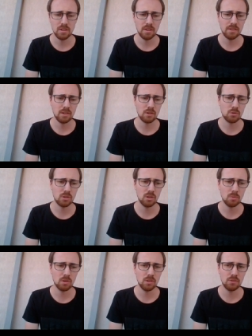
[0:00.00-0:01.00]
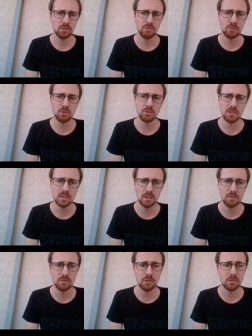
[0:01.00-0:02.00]
And now rook e1 to force the
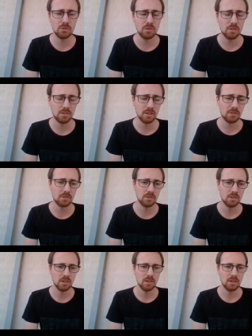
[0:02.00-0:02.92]
king further to the center.